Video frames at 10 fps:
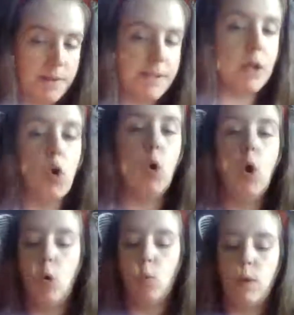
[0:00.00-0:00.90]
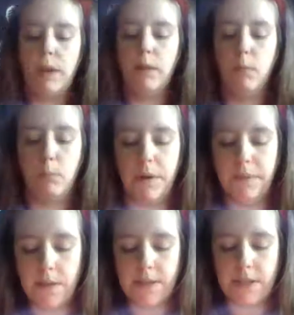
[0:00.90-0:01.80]
So we put
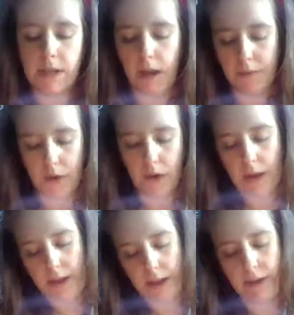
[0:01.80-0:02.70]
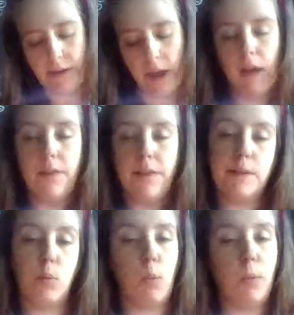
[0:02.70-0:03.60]
those together, and
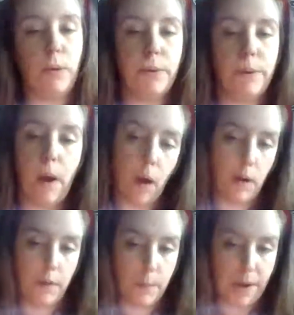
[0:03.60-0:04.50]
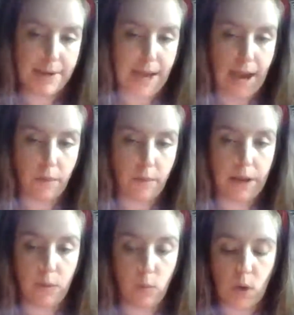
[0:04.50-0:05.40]
this will burn all the way down.
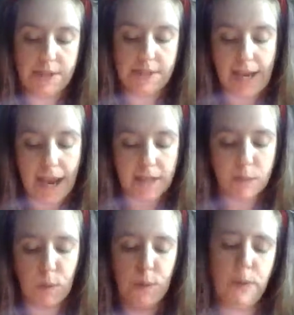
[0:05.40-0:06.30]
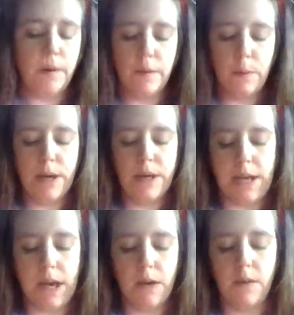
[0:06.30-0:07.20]
And once it has burned all the way
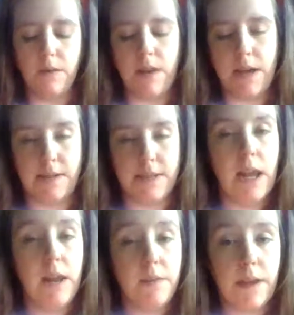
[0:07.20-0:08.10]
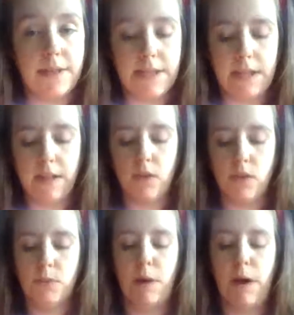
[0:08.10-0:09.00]
down, then that's sealing your
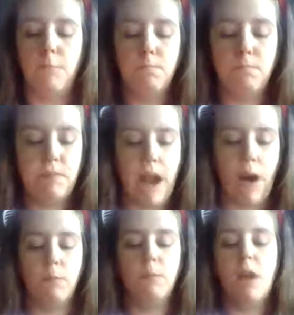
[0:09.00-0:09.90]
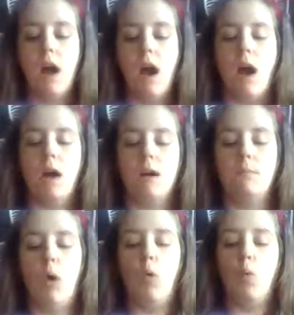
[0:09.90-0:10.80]
spell. Now,
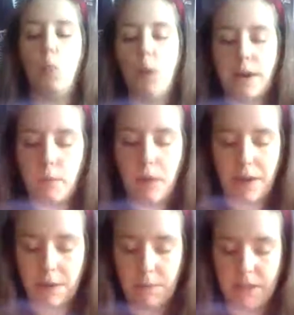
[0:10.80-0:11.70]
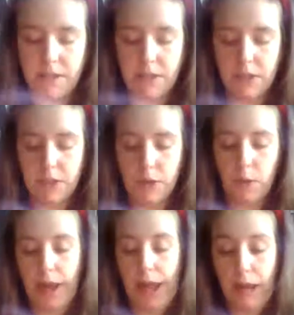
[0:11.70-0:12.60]
what I recommend to
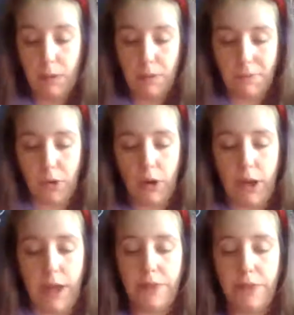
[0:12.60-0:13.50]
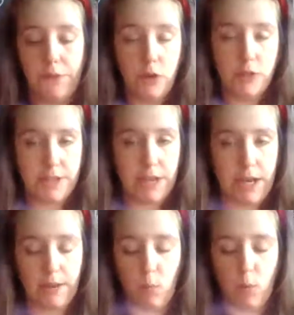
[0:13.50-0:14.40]
do, however, at the first
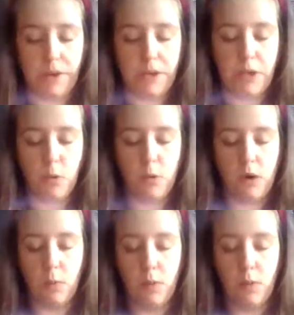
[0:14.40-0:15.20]
time when you are